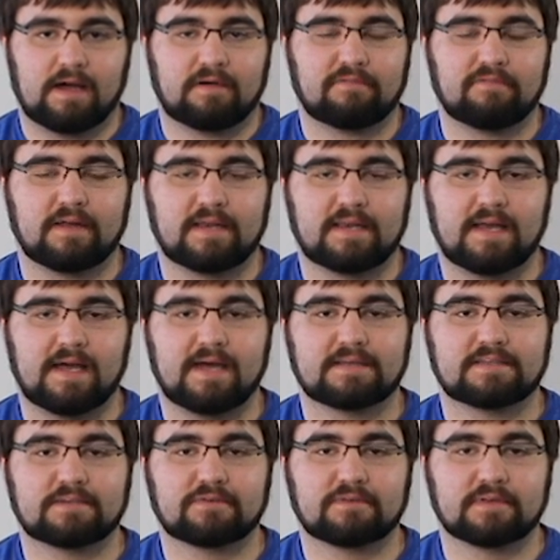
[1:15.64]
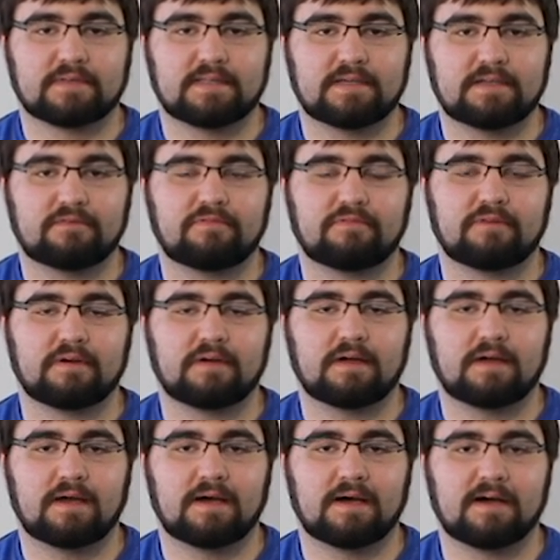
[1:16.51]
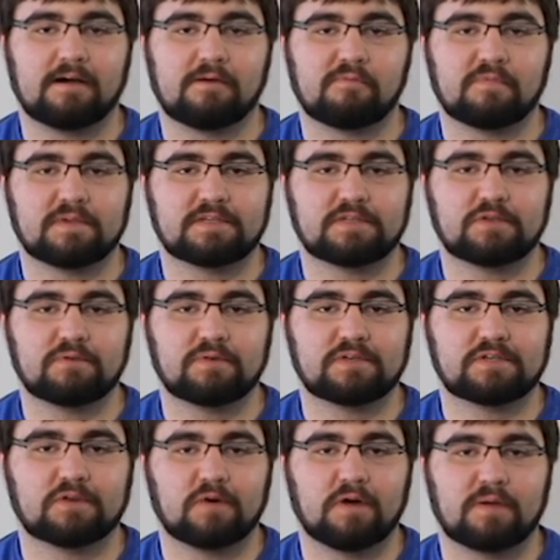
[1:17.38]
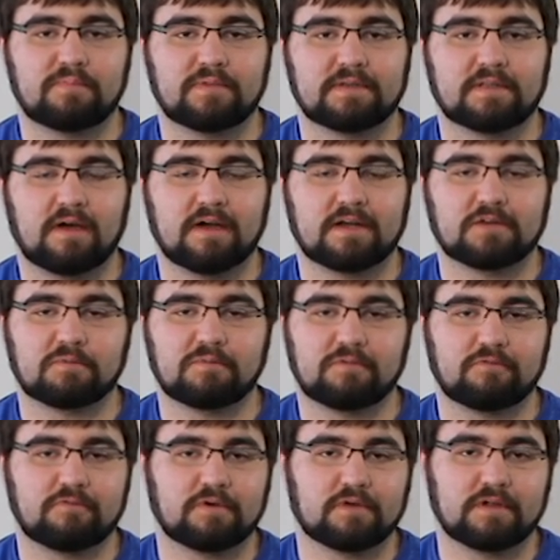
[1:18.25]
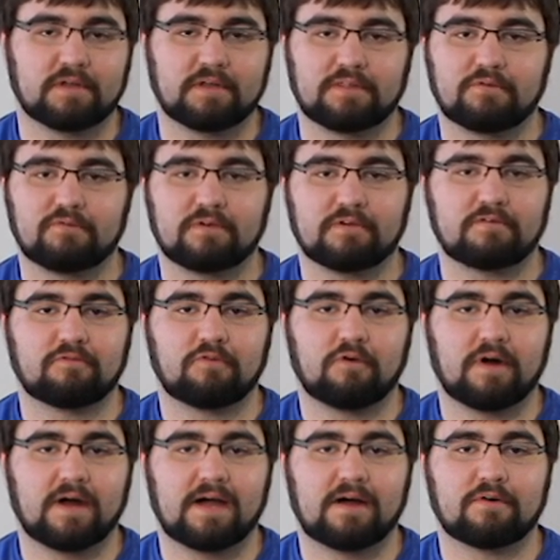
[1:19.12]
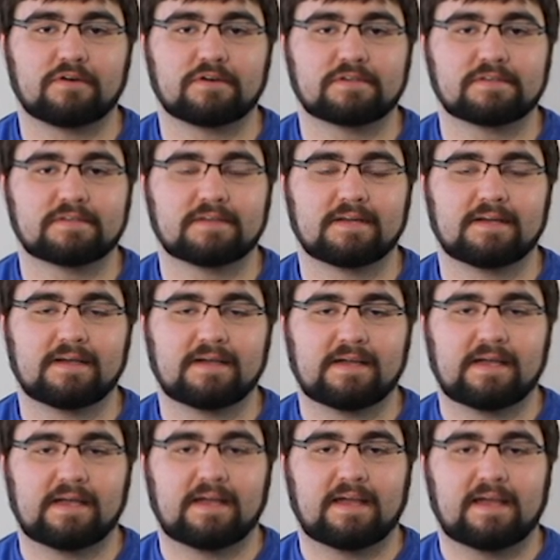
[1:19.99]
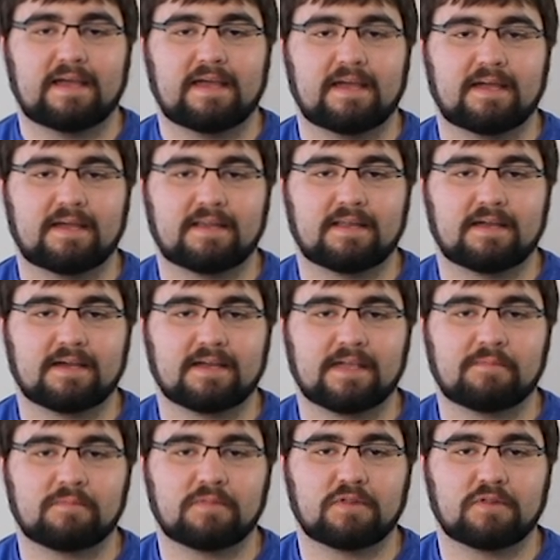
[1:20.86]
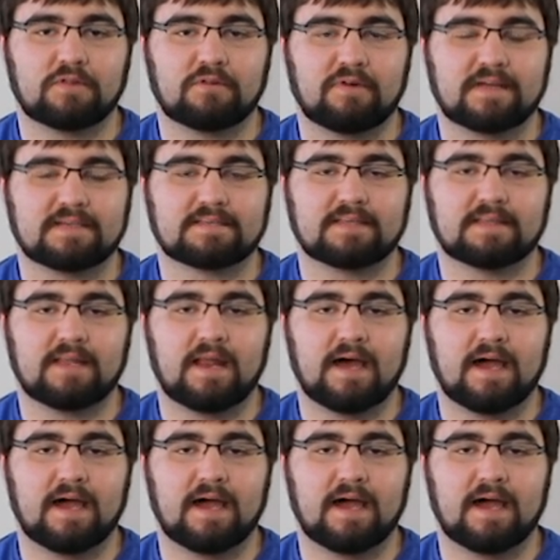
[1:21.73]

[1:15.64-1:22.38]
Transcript: fantastic relief when she would show up and talk to me for a good 3 to 4 hours and get me through the rest of the